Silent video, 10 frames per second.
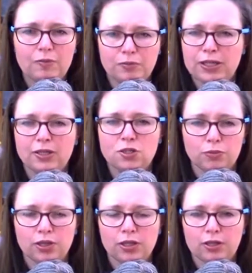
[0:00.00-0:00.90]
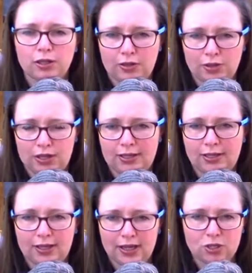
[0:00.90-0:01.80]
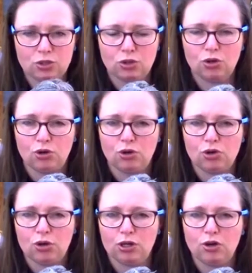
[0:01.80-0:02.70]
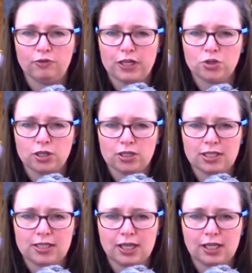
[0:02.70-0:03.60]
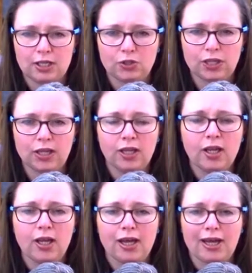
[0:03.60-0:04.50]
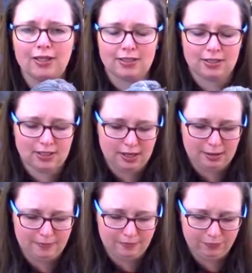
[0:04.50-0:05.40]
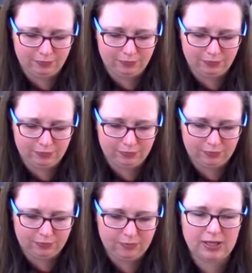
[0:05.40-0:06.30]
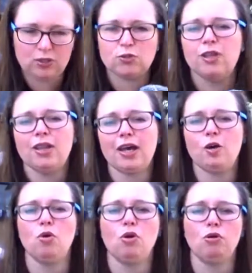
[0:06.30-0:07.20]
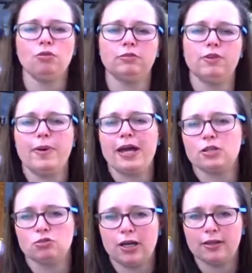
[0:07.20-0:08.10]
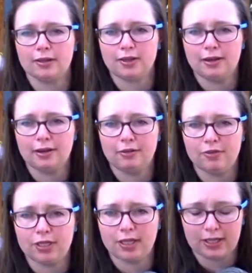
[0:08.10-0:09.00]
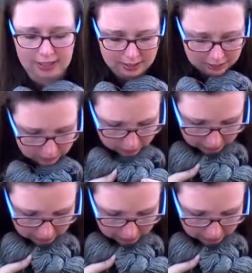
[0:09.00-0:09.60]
being something that had lace or a lot of intricate detailing on it, and being something that I wore for best rather than an everyday cardigan.